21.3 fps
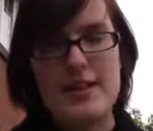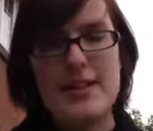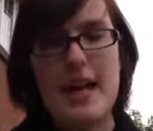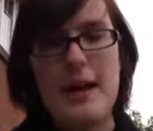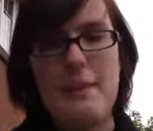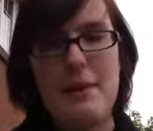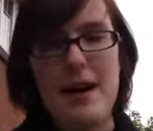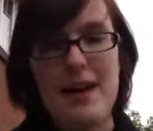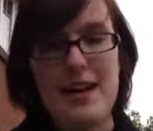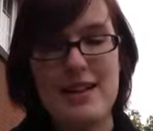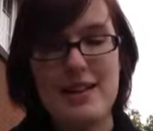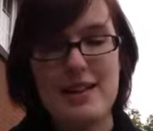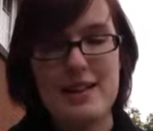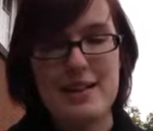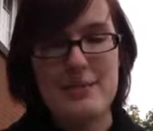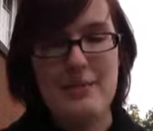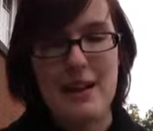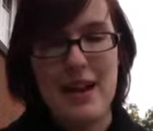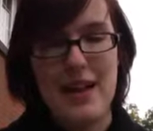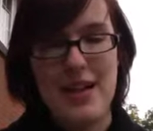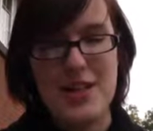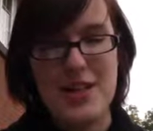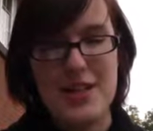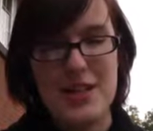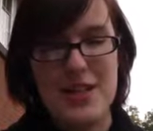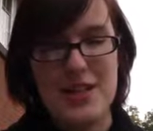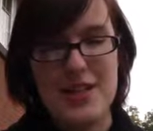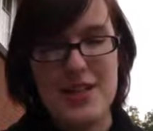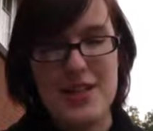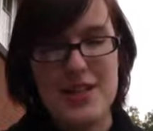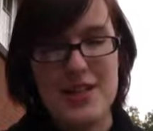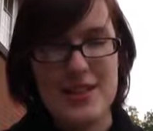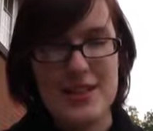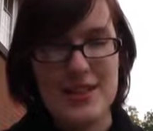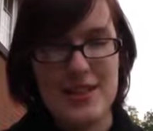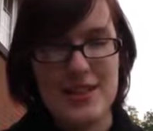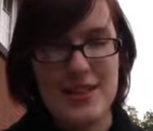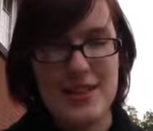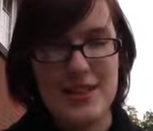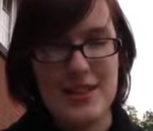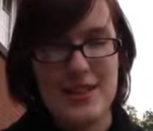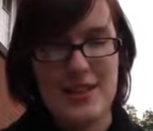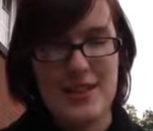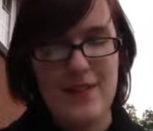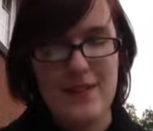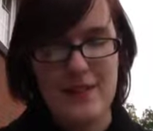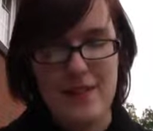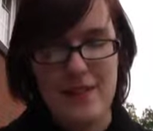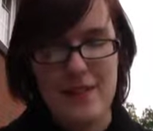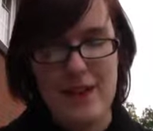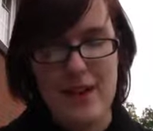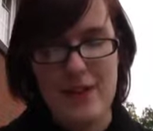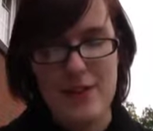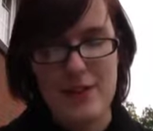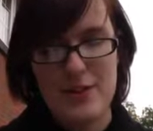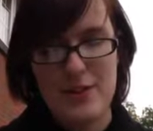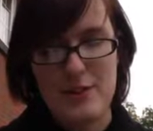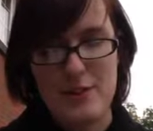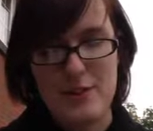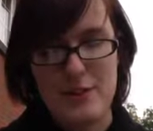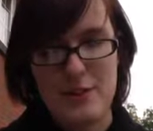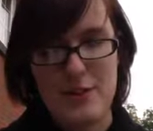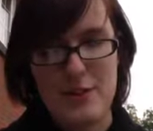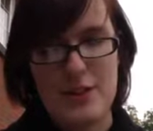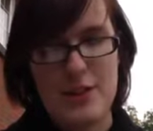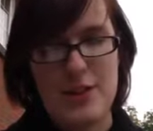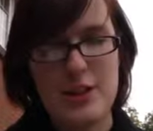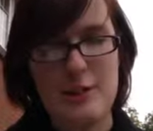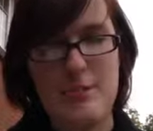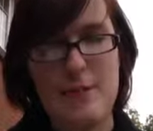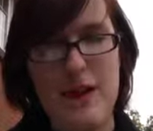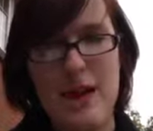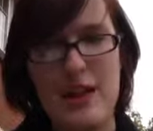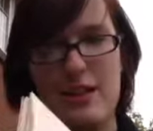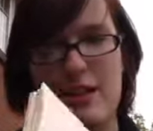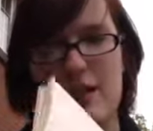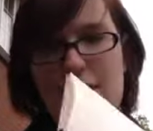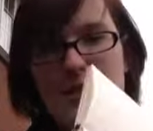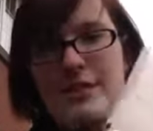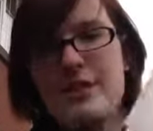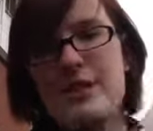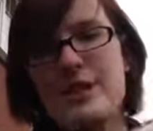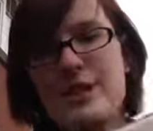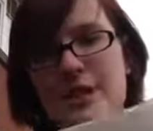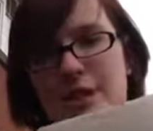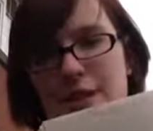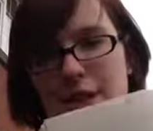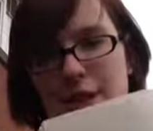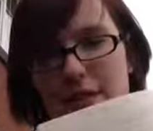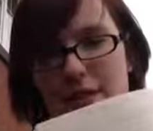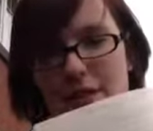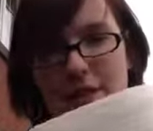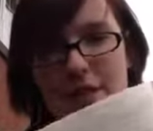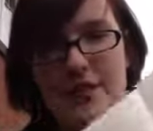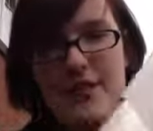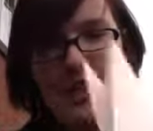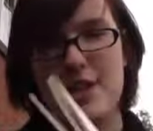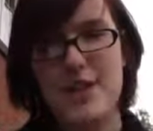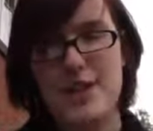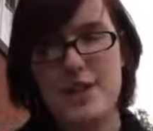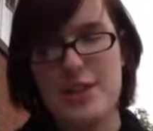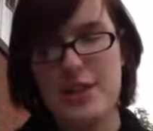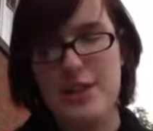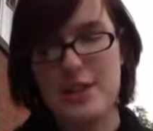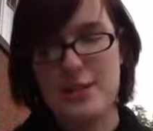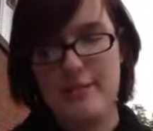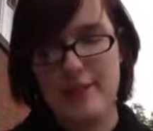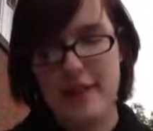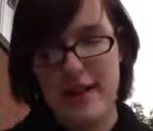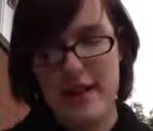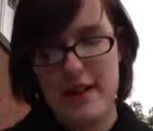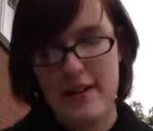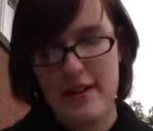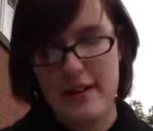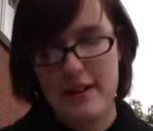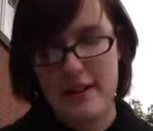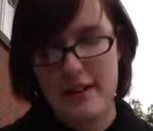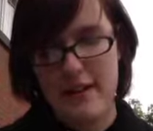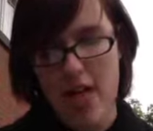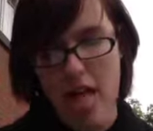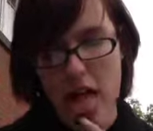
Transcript: Sabbats pages. I have some more spells. I have a divination spell